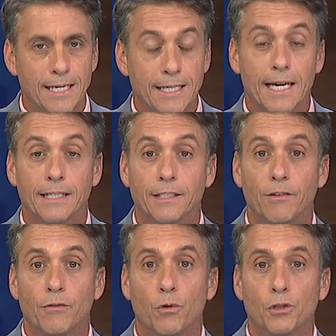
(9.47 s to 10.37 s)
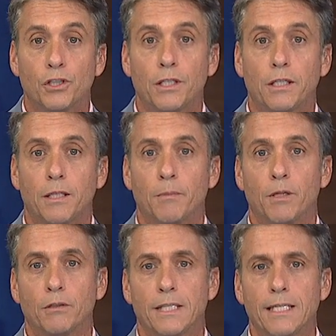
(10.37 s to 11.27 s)
KITV4 Shanila
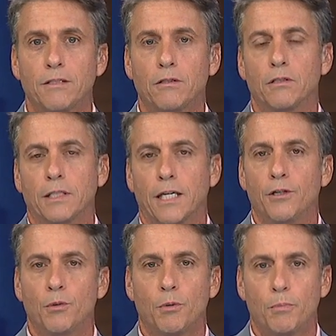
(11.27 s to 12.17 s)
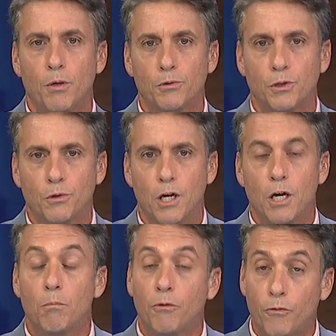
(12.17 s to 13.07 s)
Kabir takes a look at a new proposal
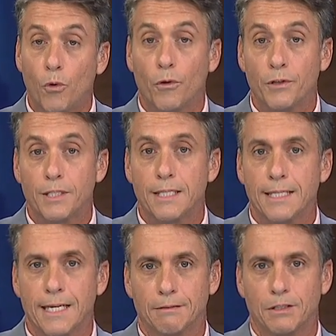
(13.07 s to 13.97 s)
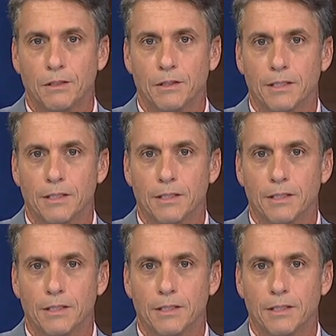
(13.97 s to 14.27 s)
before the City Council.